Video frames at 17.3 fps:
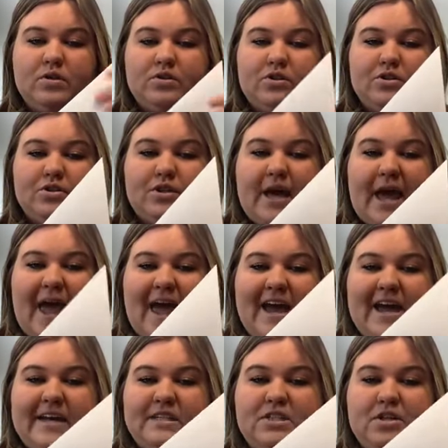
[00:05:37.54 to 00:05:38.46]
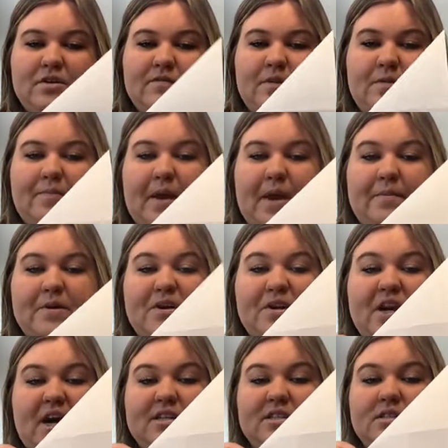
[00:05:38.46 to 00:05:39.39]
to the edge of the paper,
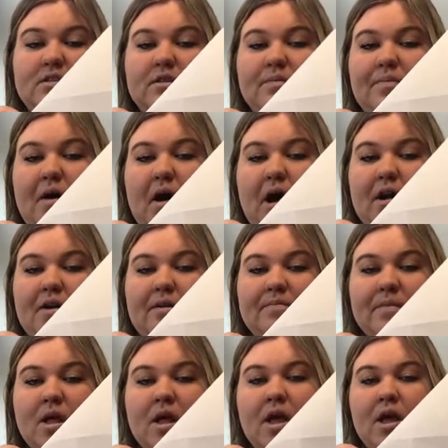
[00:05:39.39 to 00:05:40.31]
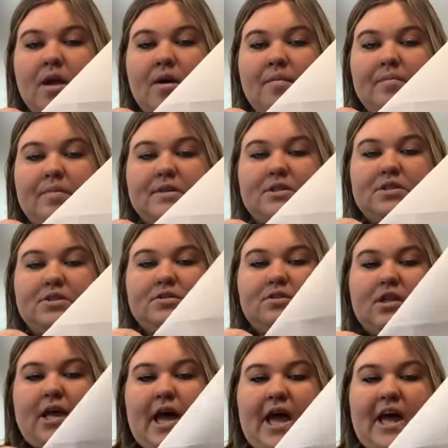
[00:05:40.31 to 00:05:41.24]
not to the bottom, but
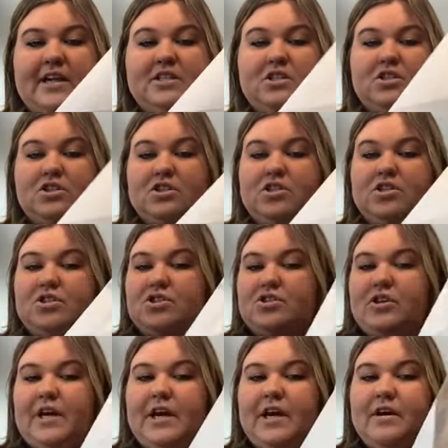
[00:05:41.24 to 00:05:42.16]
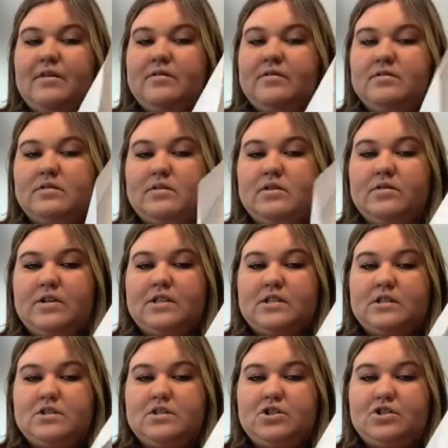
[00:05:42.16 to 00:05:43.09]
to the edge, just straight. So
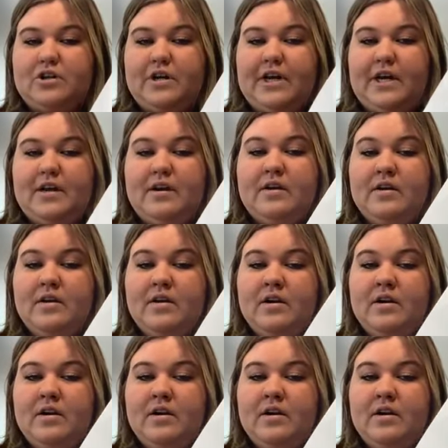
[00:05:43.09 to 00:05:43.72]
it's a straight